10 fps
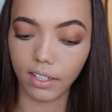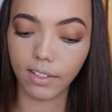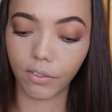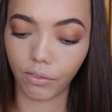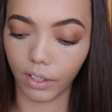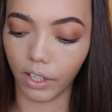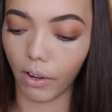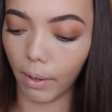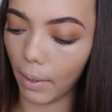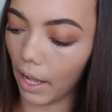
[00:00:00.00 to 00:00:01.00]
is a really
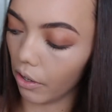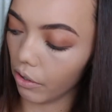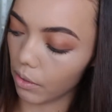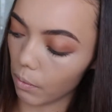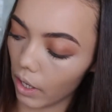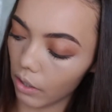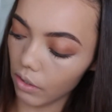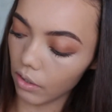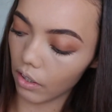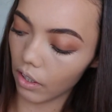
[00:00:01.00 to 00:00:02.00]
great powder as well.
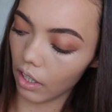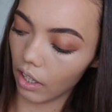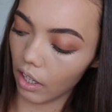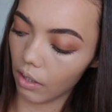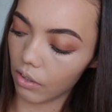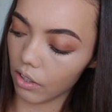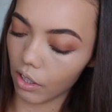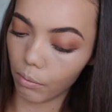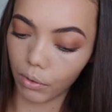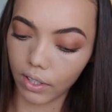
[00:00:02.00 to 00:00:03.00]
Just
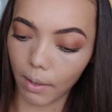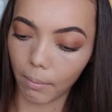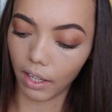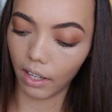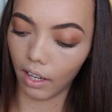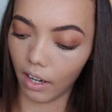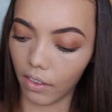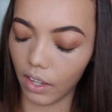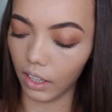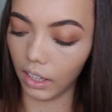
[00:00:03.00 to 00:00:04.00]
going to put some
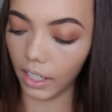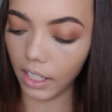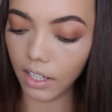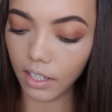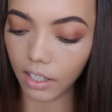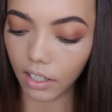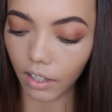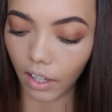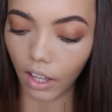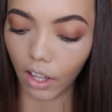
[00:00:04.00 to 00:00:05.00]
in the lid.
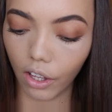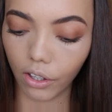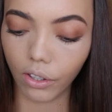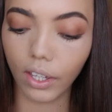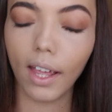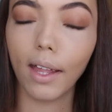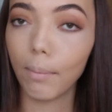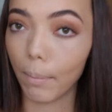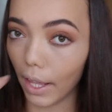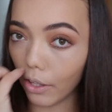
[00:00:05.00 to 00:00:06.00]
You
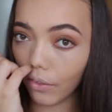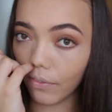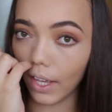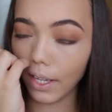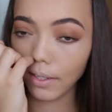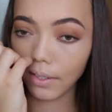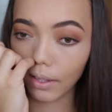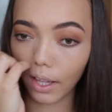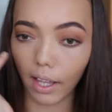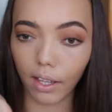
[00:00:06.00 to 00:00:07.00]
can bake your face,
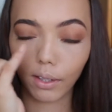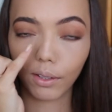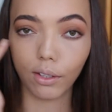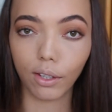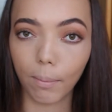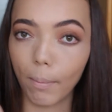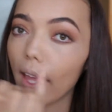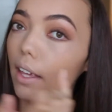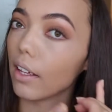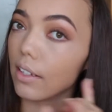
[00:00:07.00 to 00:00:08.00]
like you can
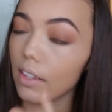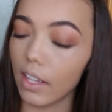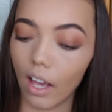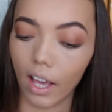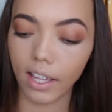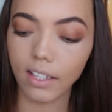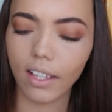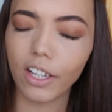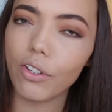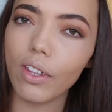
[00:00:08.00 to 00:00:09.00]
bake under the eyes.
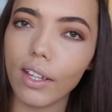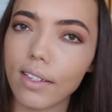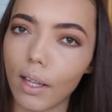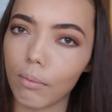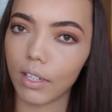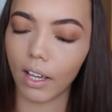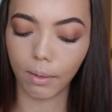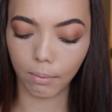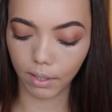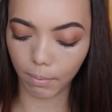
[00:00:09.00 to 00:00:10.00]
I do that
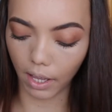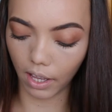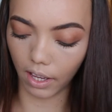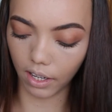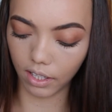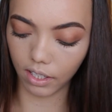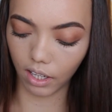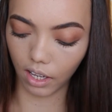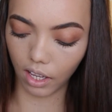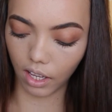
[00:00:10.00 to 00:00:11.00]
sometimes, but
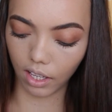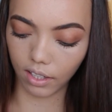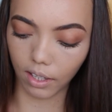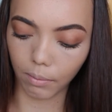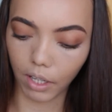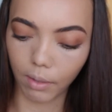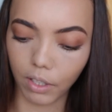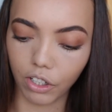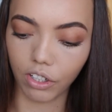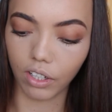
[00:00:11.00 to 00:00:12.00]

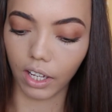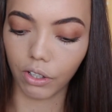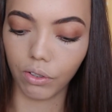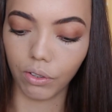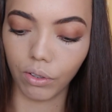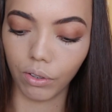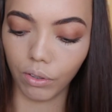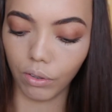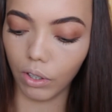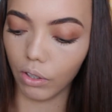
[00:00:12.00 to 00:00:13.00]
sometimes I just like to
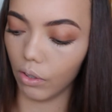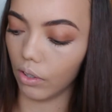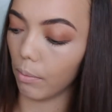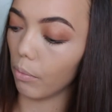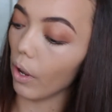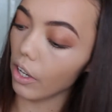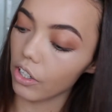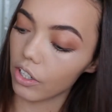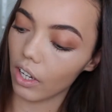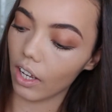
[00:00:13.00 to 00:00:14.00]
use a
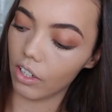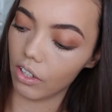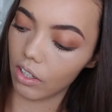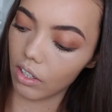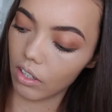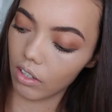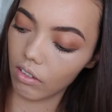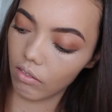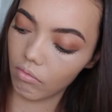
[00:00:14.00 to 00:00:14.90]
brush and it's